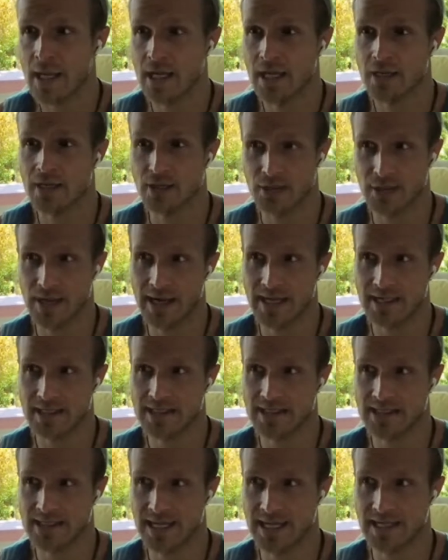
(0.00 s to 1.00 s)
in the United
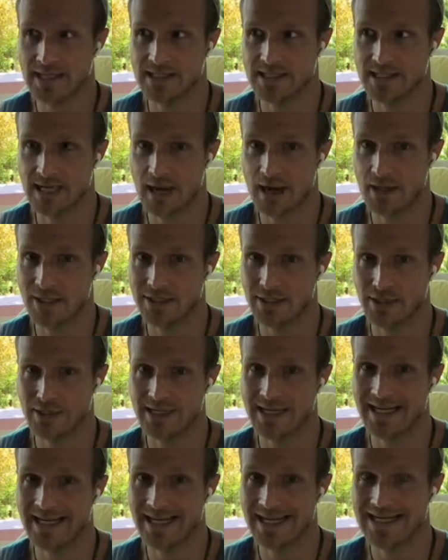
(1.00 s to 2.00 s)
States
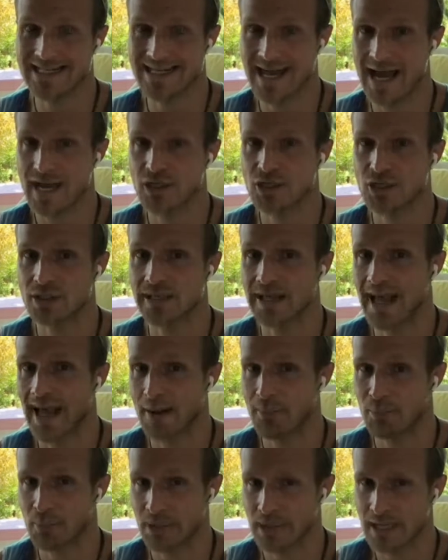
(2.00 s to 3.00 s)
territory, it is actually
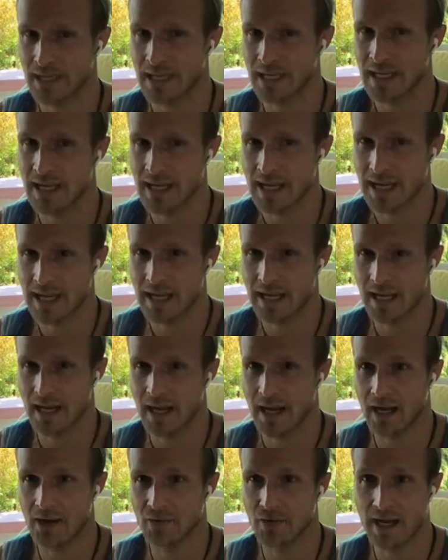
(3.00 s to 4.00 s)
happening
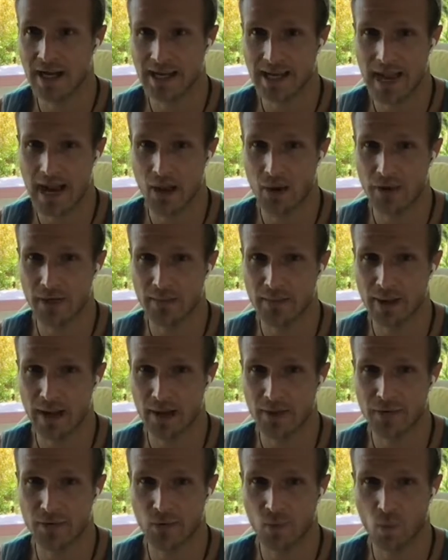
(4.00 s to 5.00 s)
right now at
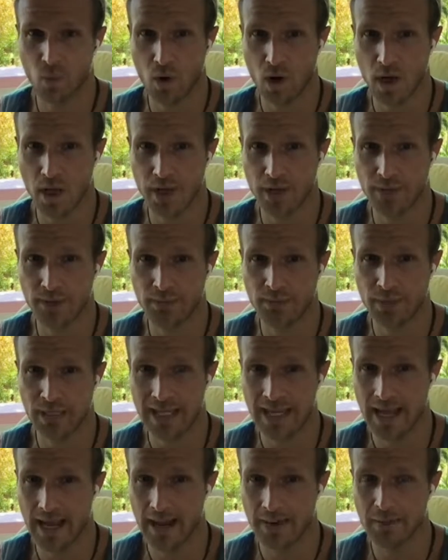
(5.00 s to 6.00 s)
about 1
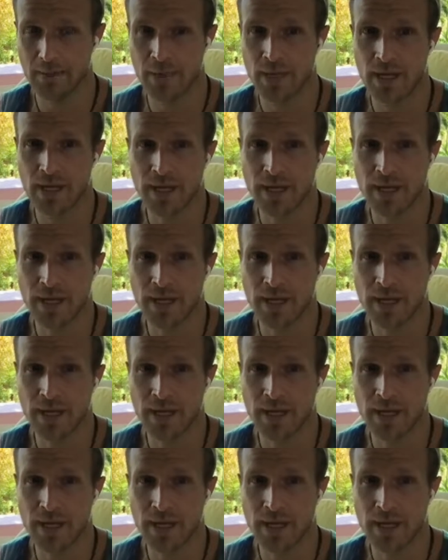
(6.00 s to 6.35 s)
p.m.